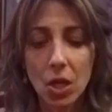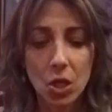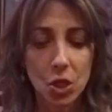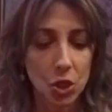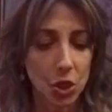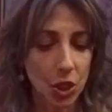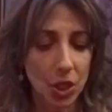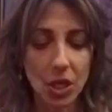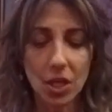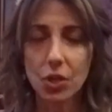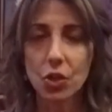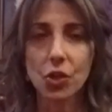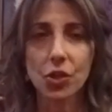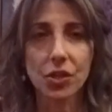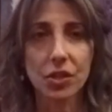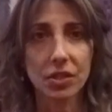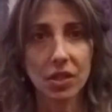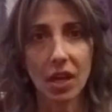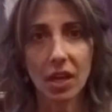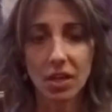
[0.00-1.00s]
She
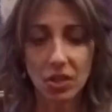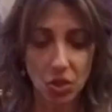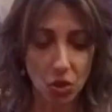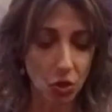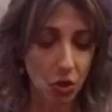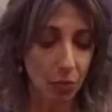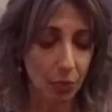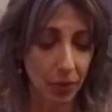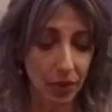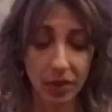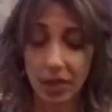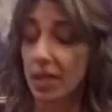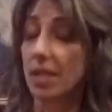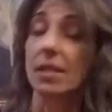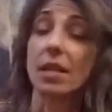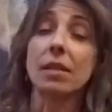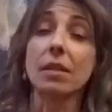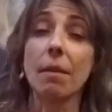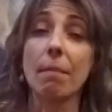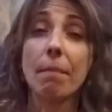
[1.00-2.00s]
understands her abilities
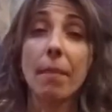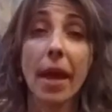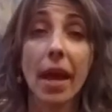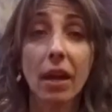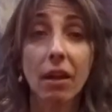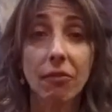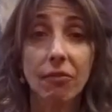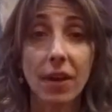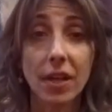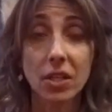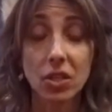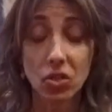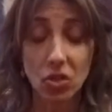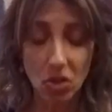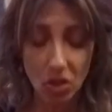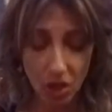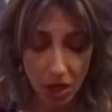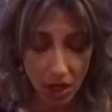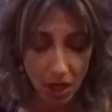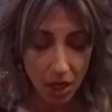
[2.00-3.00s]
as a
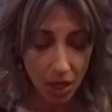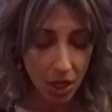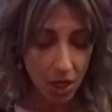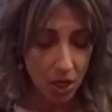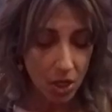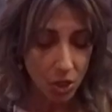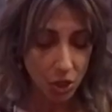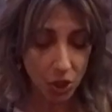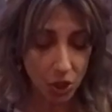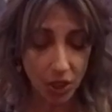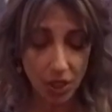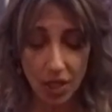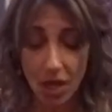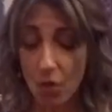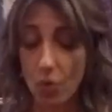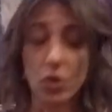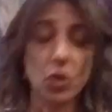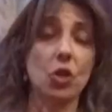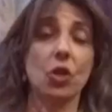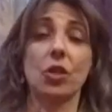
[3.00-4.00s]
manifester. She now
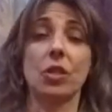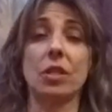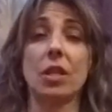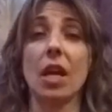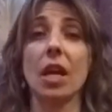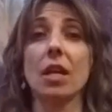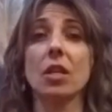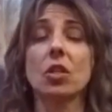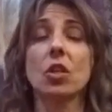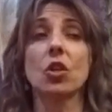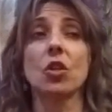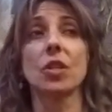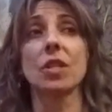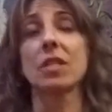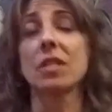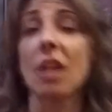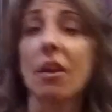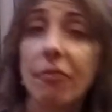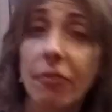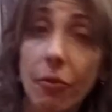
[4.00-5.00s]
understands her
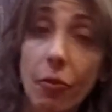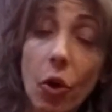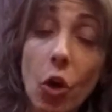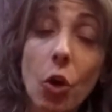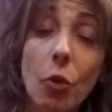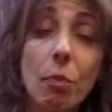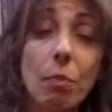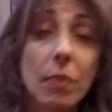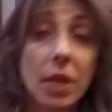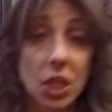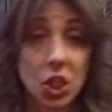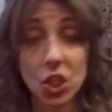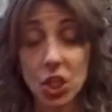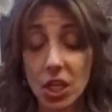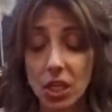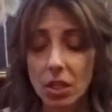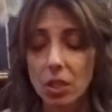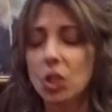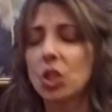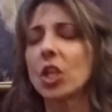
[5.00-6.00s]
stuff for her
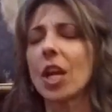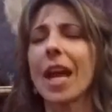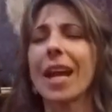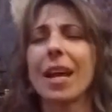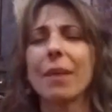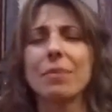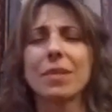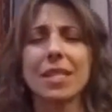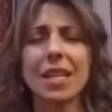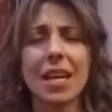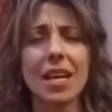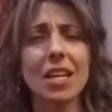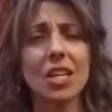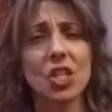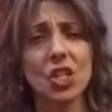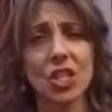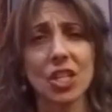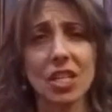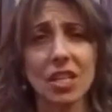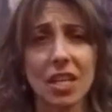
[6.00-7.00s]
mission. And I'm saying
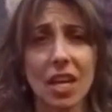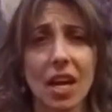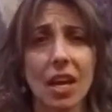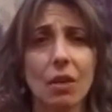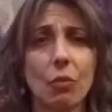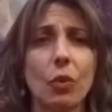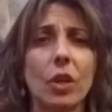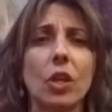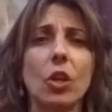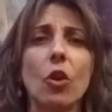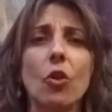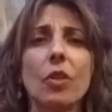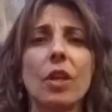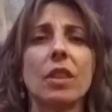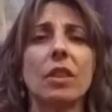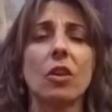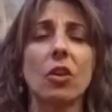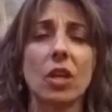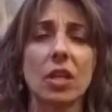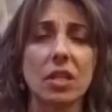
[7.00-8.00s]
she again, we know
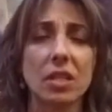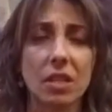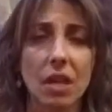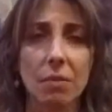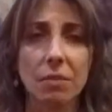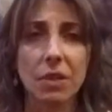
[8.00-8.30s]
that there are some